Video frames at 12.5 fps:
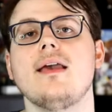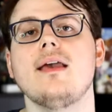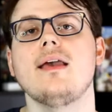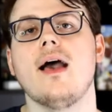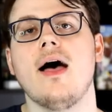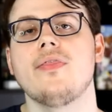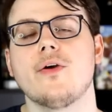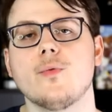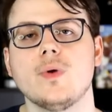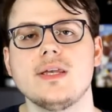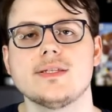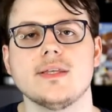The other
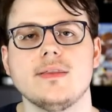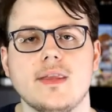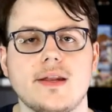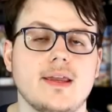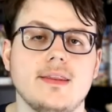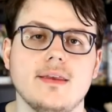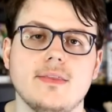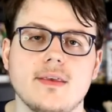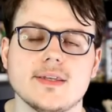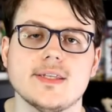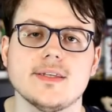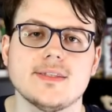reason that I did
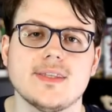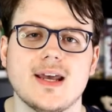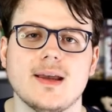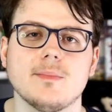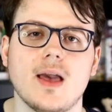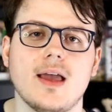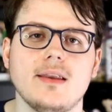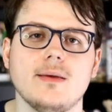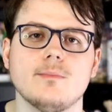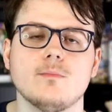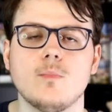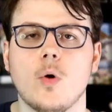this is that I'm kind
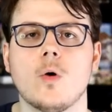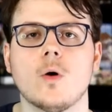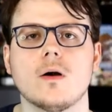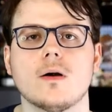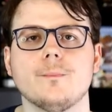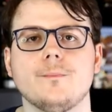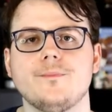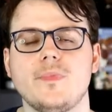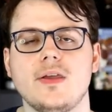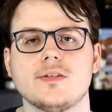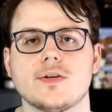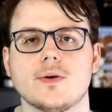of more
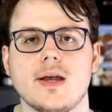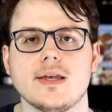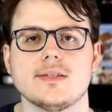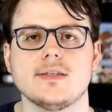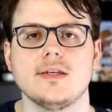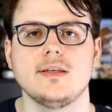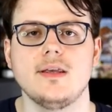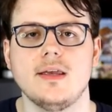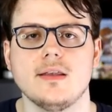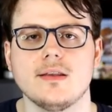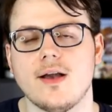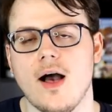interested
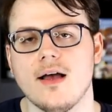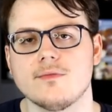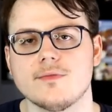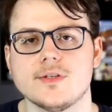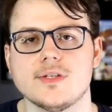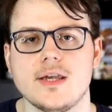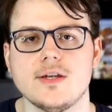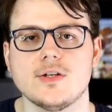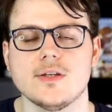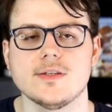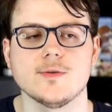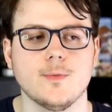in
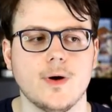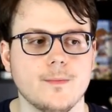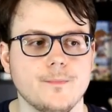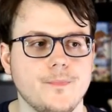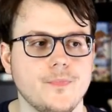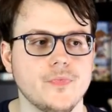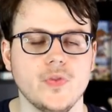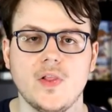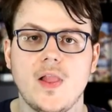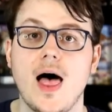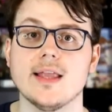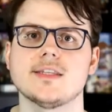conversations where
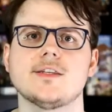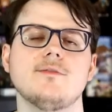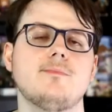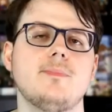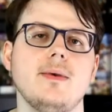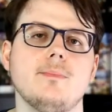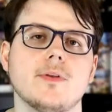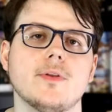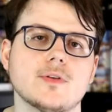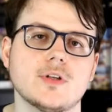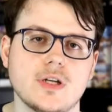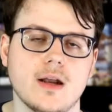lots of people
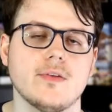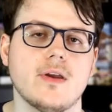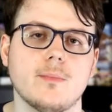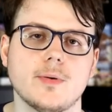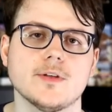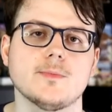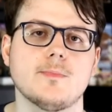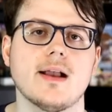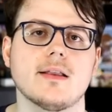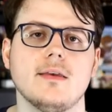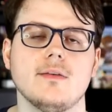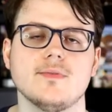share their
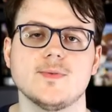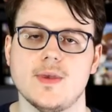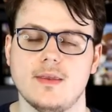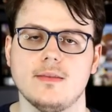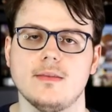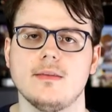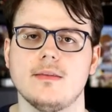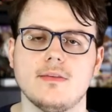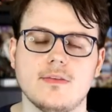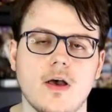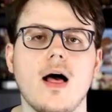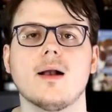perspectives and
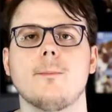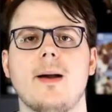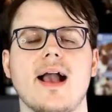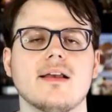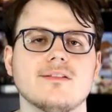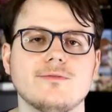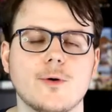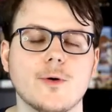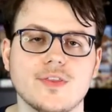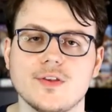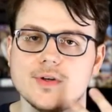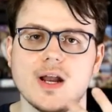talk back and
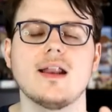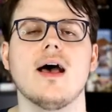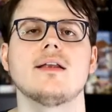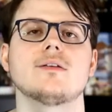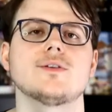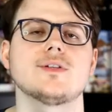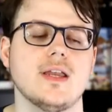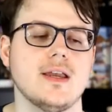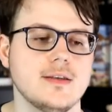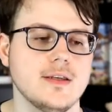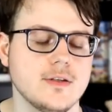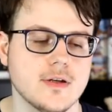forth and try to
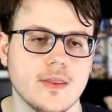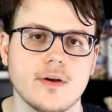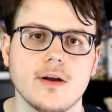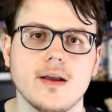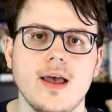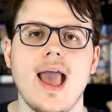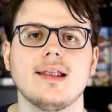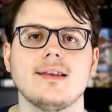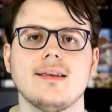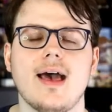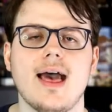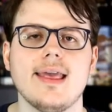understand each other.
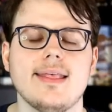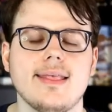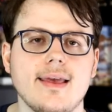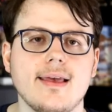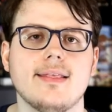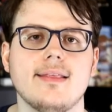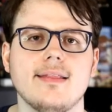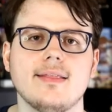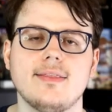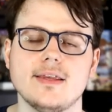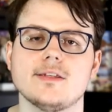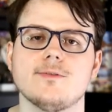And I think that
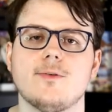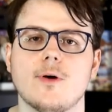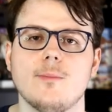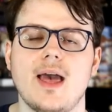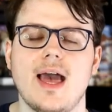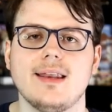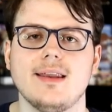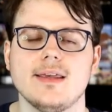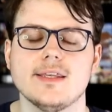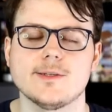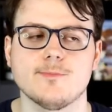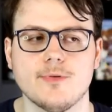this format
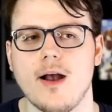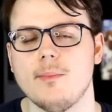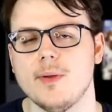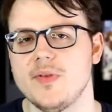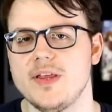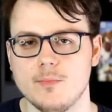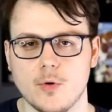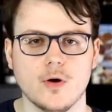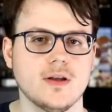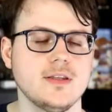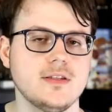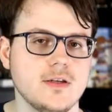is probably more
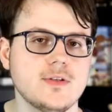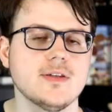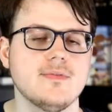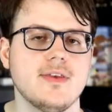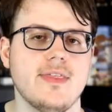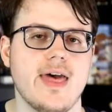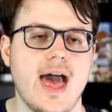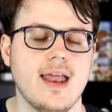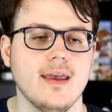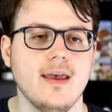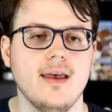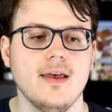conducive to that
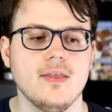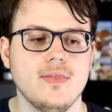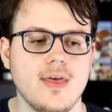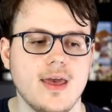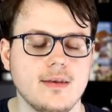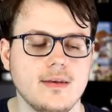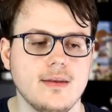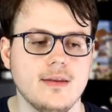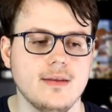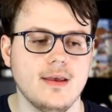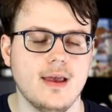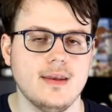than
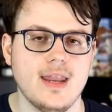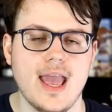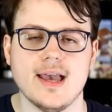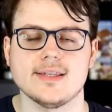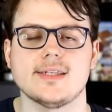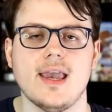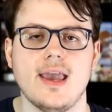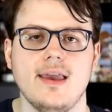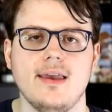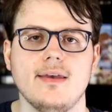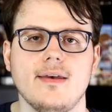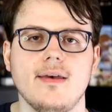an
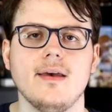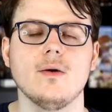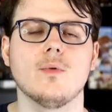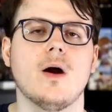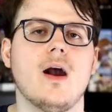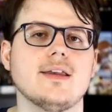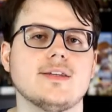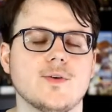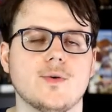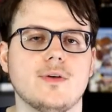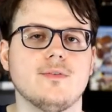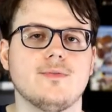essay where I
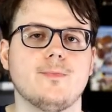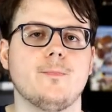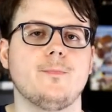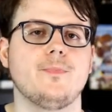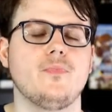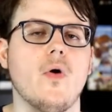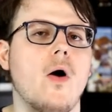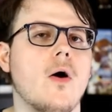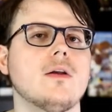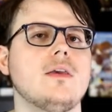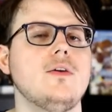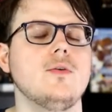sort of
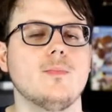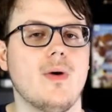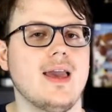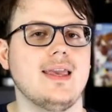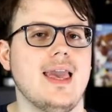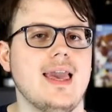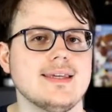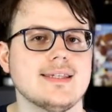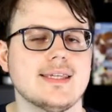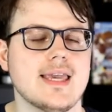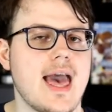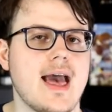argue my
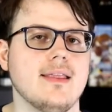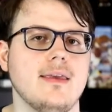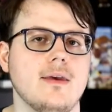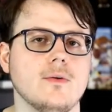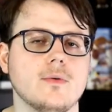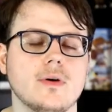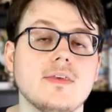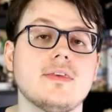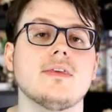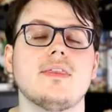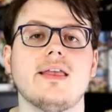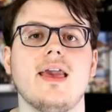case at you. This
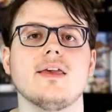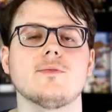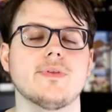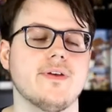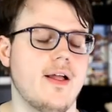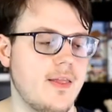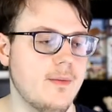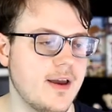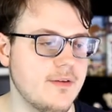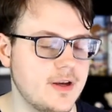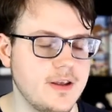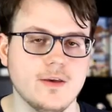is the case with all of
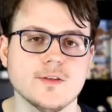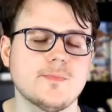my videos,